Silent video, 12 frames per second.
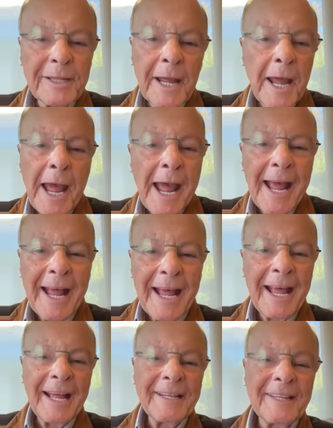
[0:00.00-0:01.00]
is the
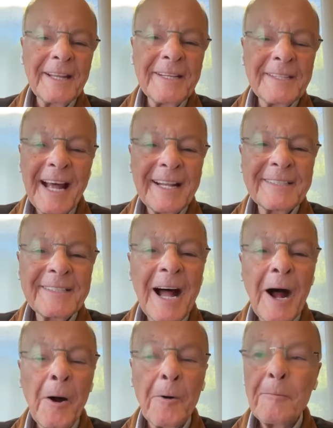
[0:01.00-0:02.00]
salvation
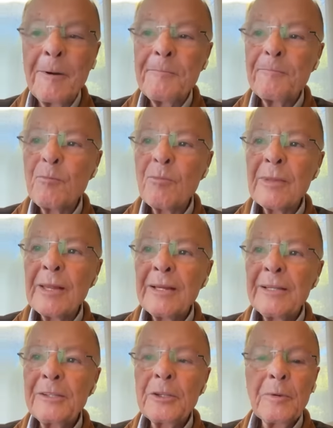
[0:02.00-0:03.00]
of the soul
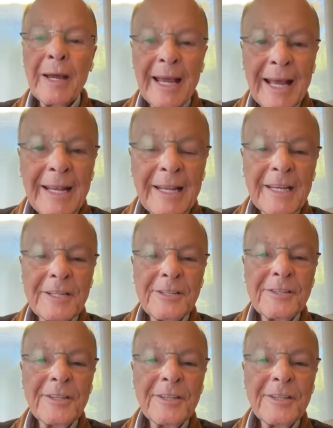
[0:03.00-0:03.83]
for eternity.